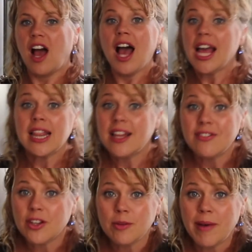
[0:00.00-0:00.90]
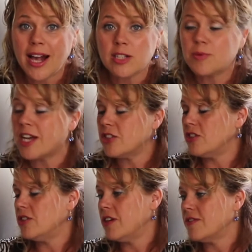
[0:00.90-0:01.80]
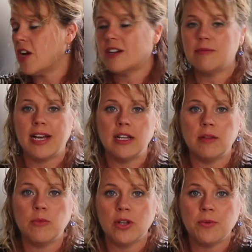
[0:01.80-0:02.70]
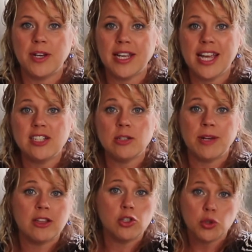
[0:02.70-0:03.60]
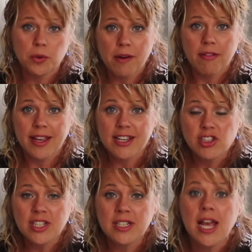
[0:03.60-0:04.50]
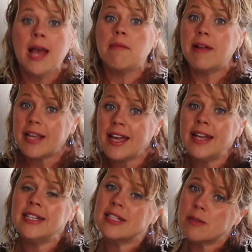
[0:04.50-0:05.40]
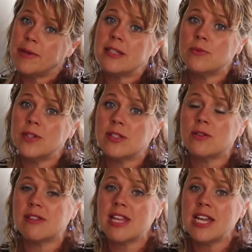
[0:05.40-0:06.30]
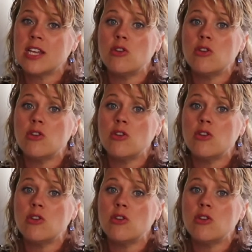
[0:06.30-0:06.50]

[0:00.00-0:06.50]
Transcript: I love a good backsplash. You know, I've talked about it more than one occasion about the jewelry of the kitchen, but again, it's a bells and whistles thing.